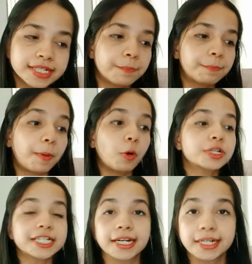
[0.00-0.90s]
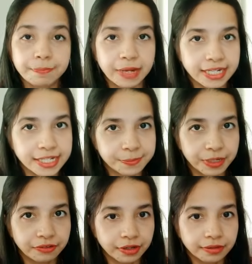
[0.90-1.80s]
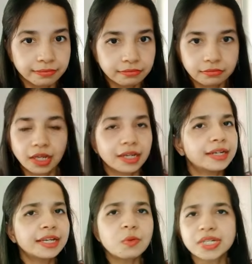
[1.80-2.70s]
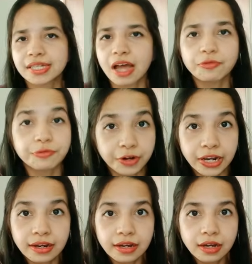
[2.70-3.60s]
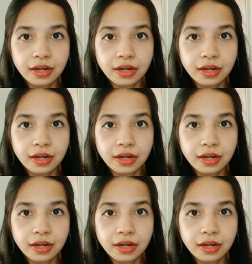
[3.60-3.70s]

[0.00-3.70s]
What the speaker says: the post-independence period. India was now free.